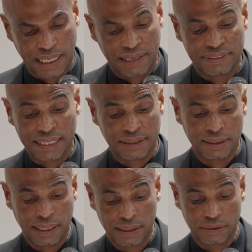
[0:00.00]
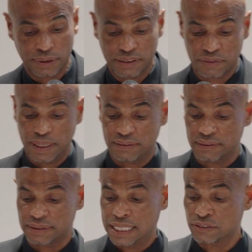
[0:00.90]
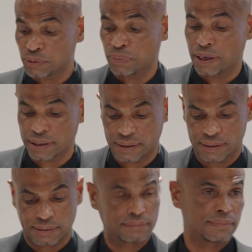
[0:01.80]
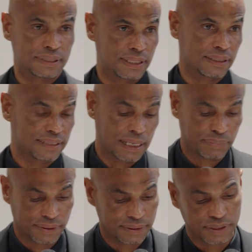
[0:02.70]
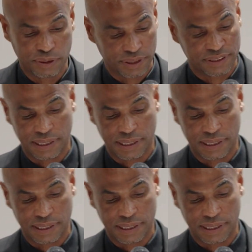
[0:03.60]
have designated green spaces. Central Park is an example in New York